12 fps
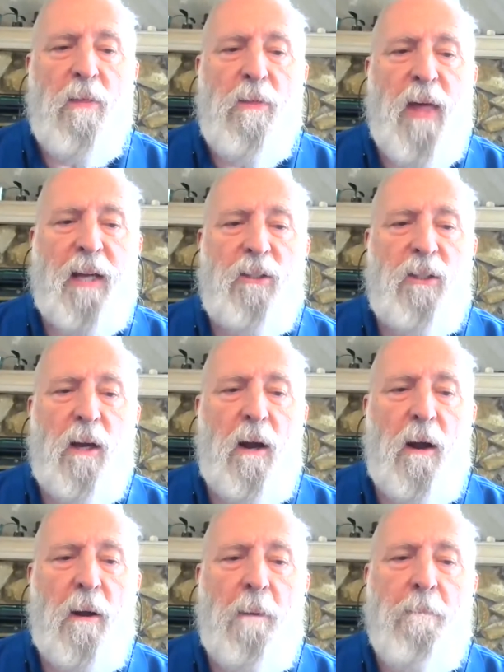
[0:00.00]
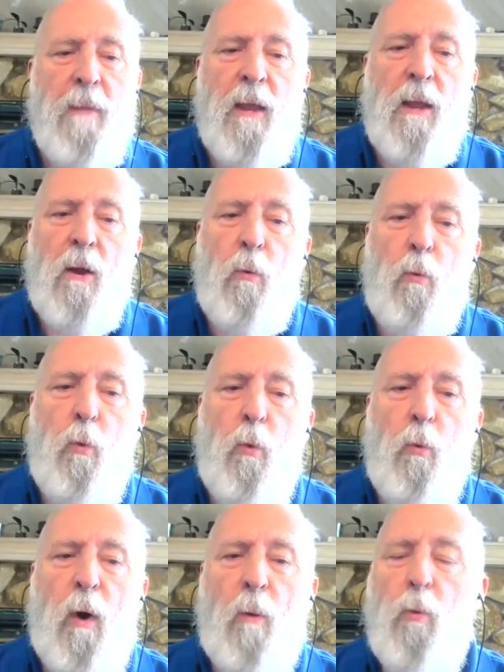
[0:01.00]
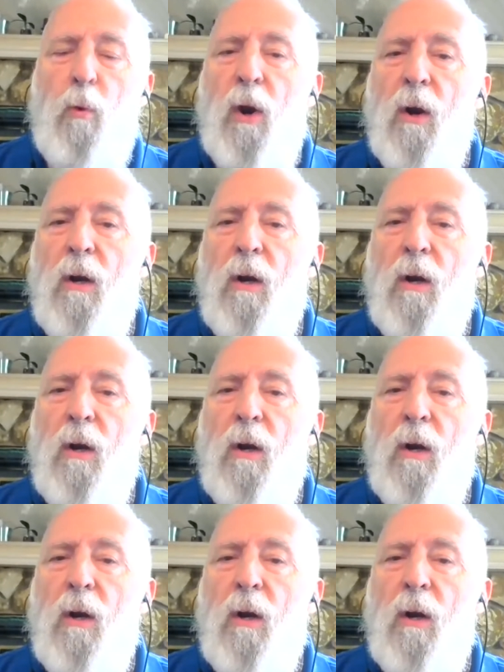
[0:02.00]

that what we're